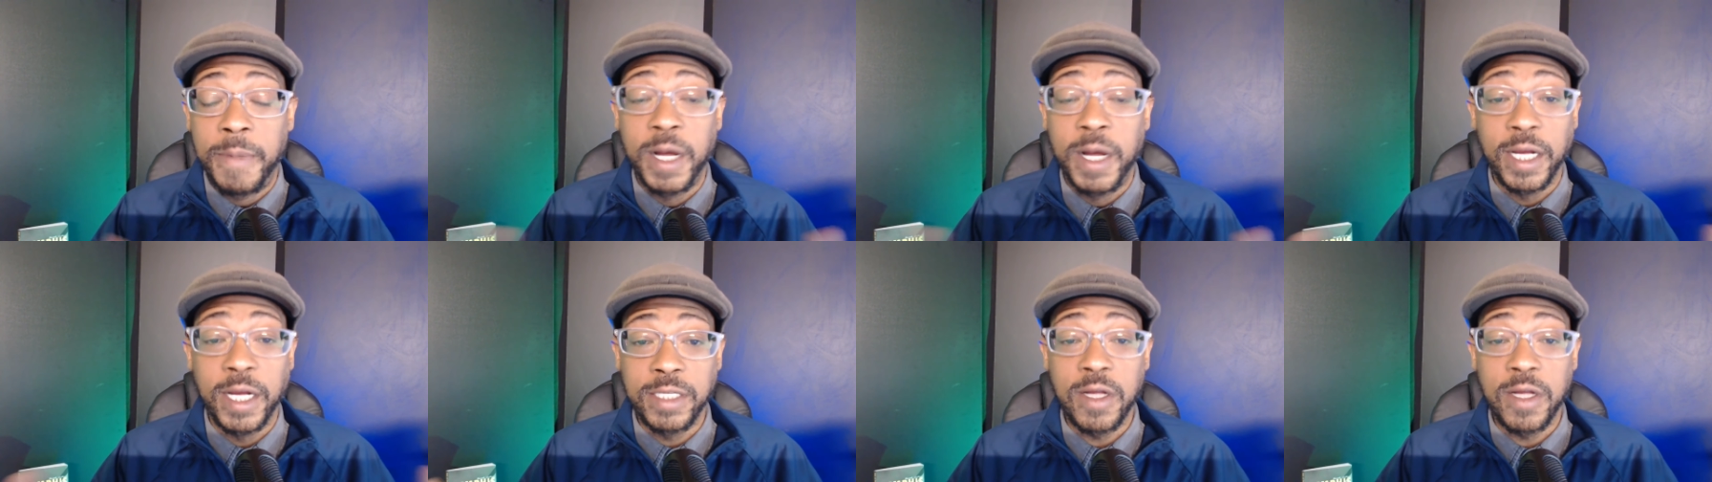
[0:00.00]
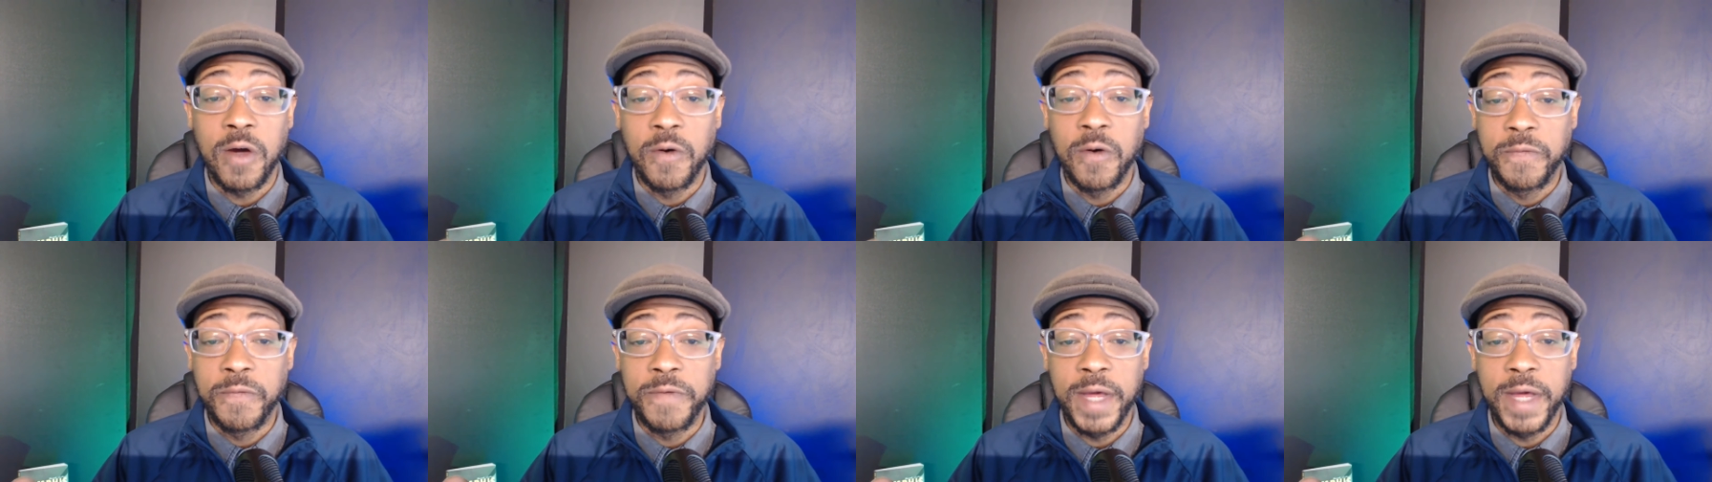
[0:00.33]
Because
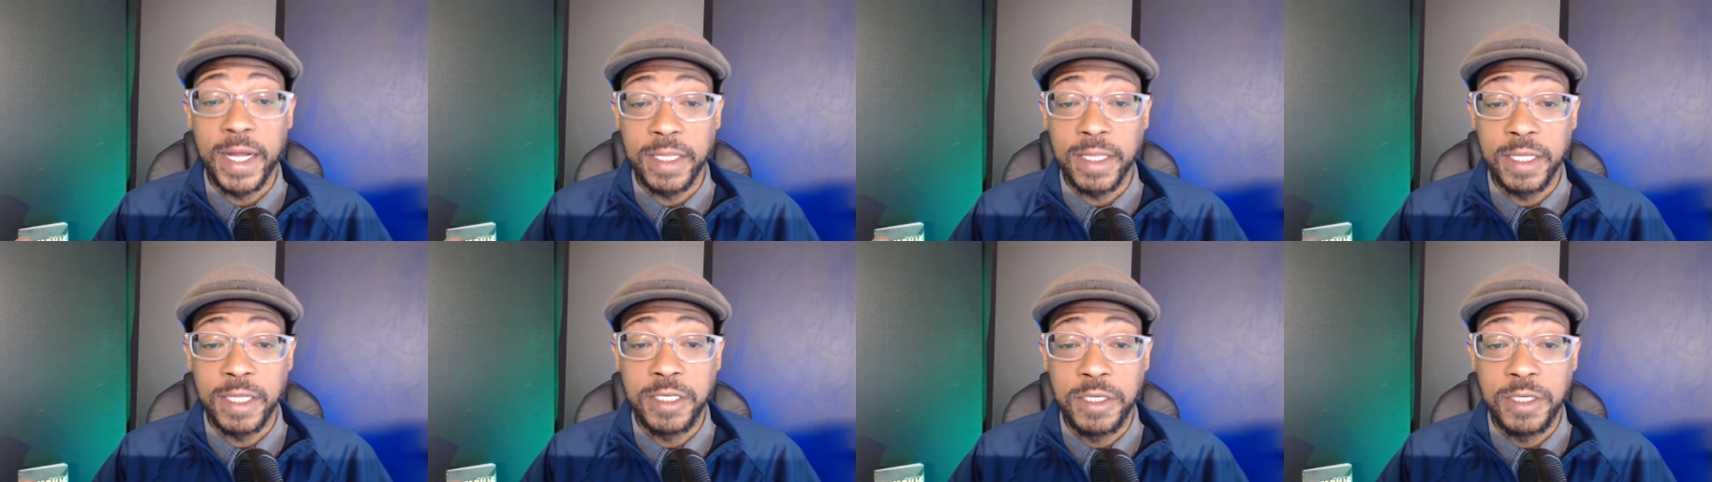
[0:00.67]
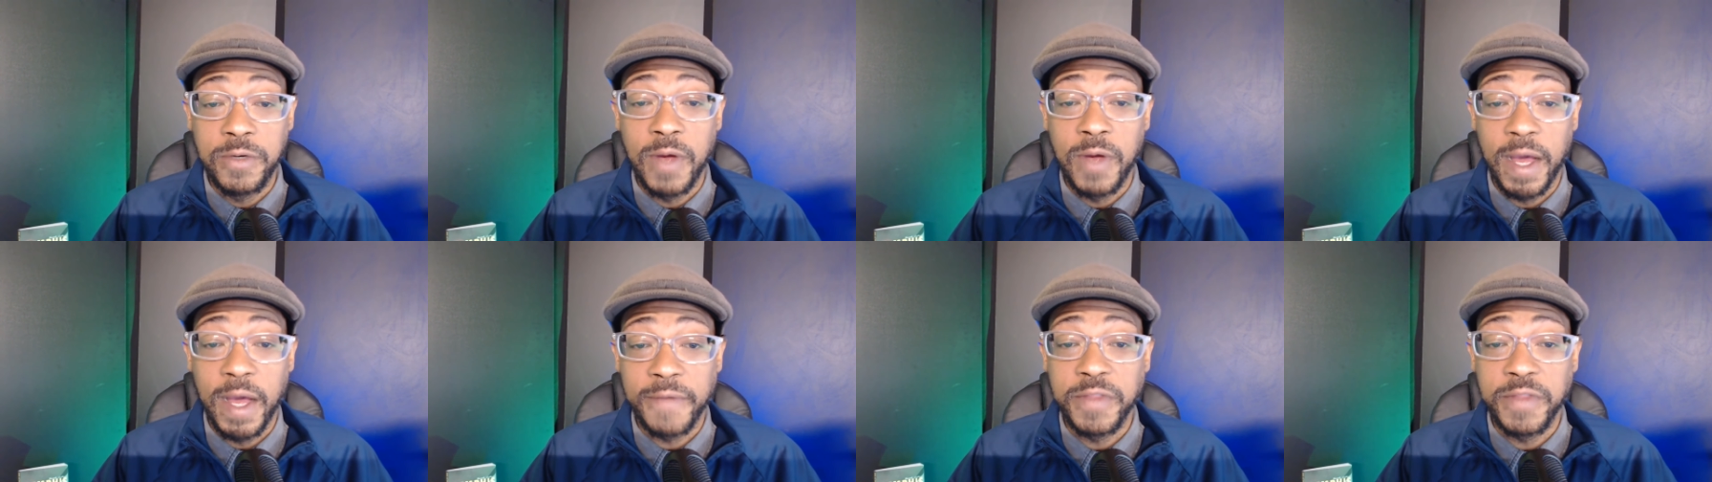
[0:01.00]
the whole fact
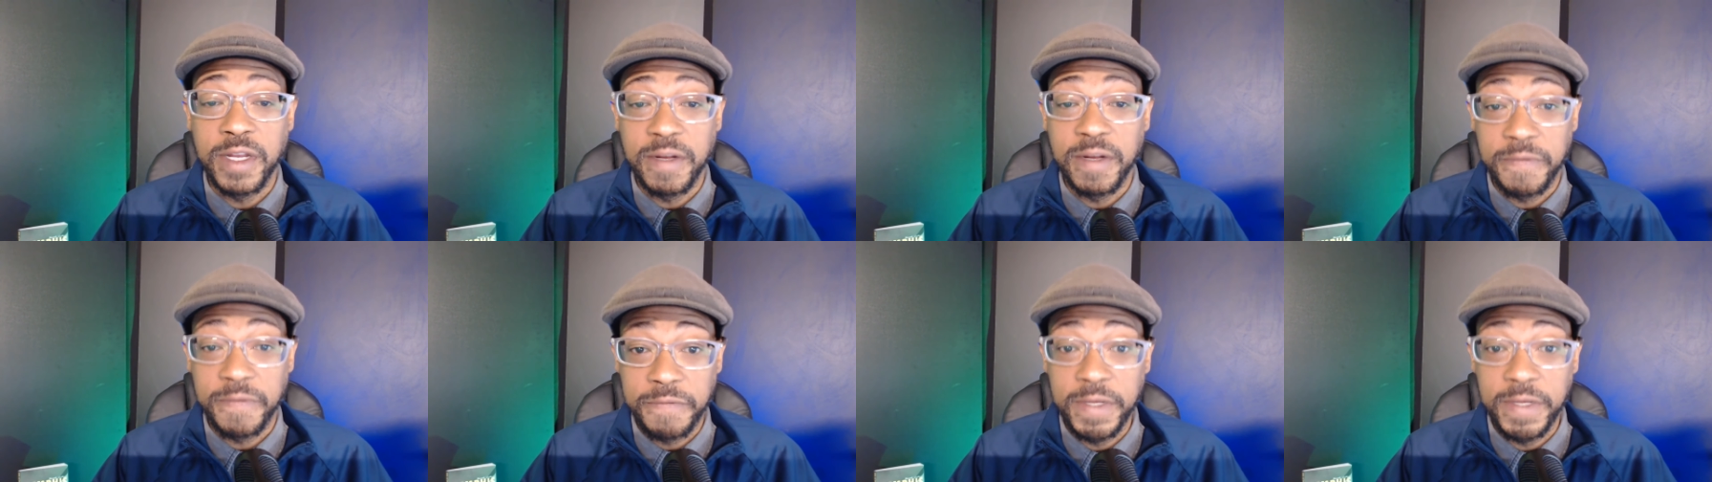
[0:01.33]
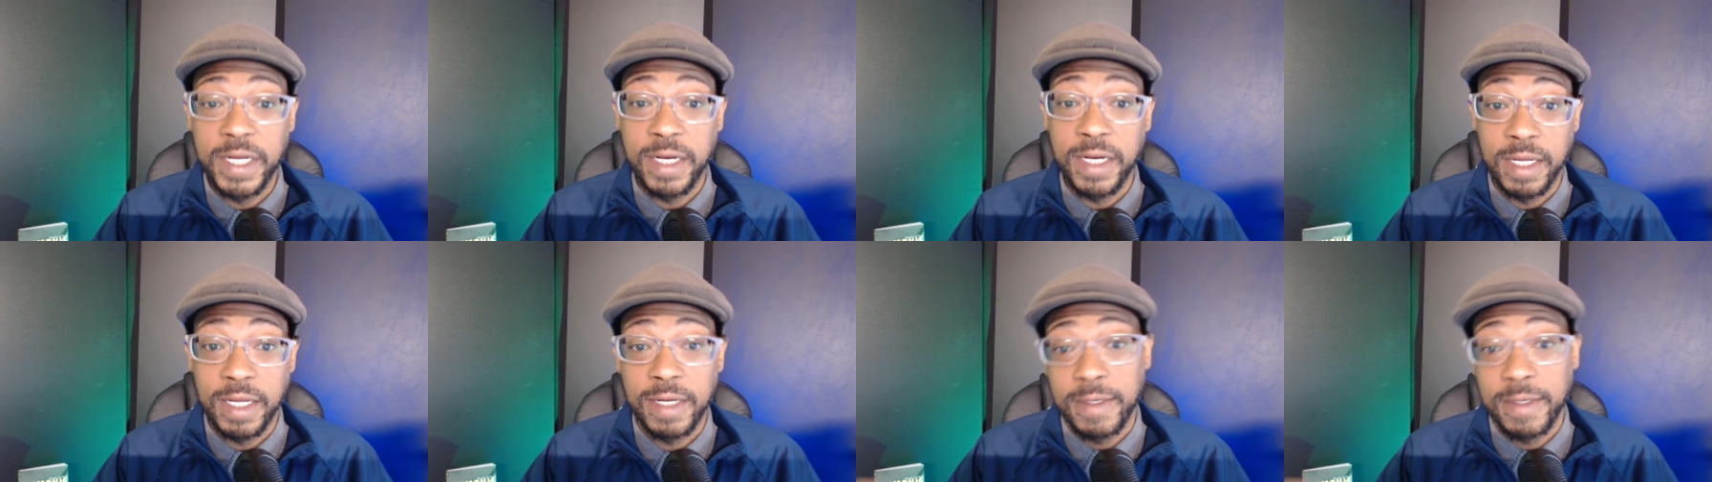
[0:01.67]
that you have to
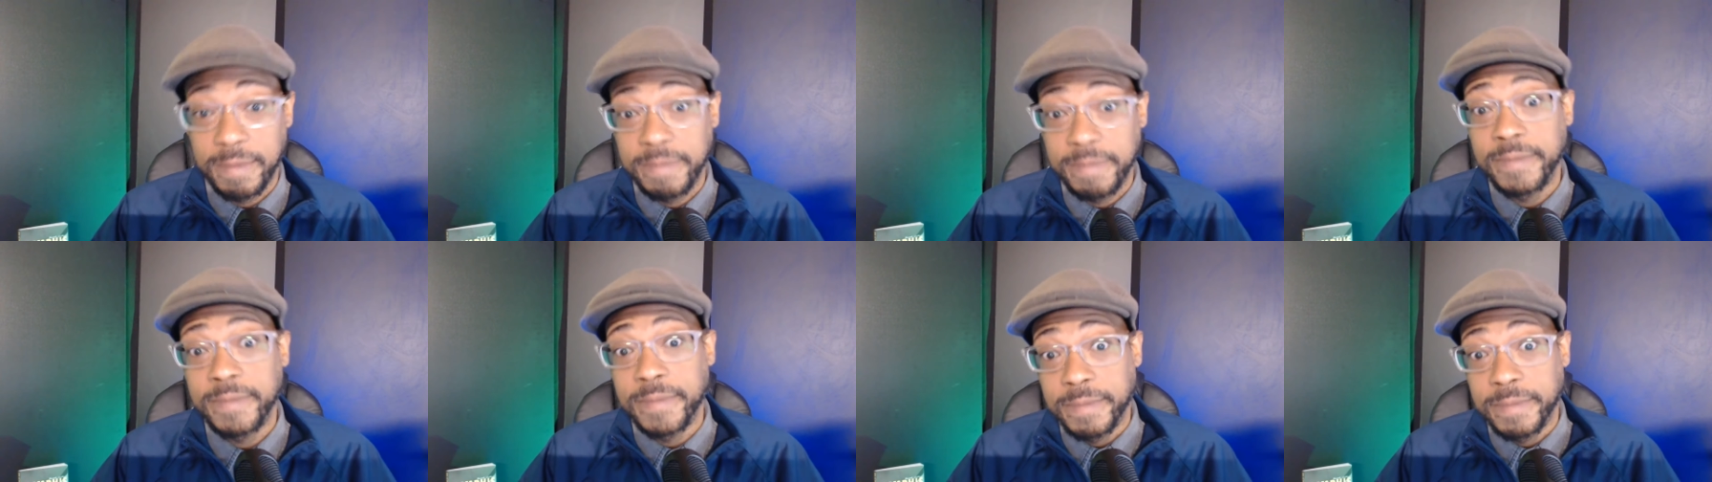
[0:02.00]
defend it